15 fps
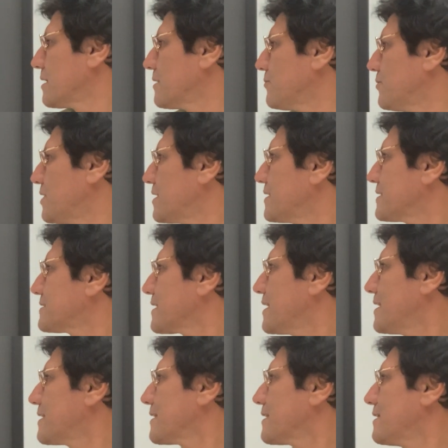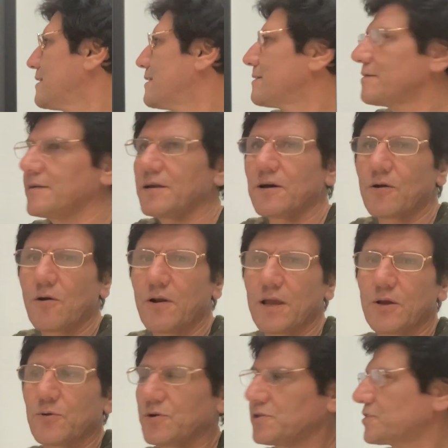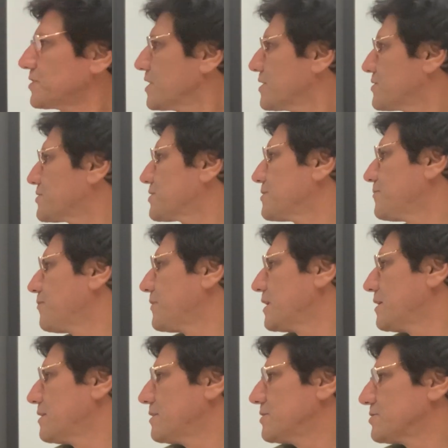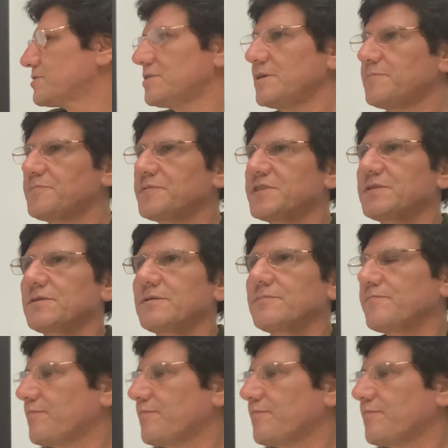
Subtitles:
Wernicke's area, neuro-linguistics, SLIPs,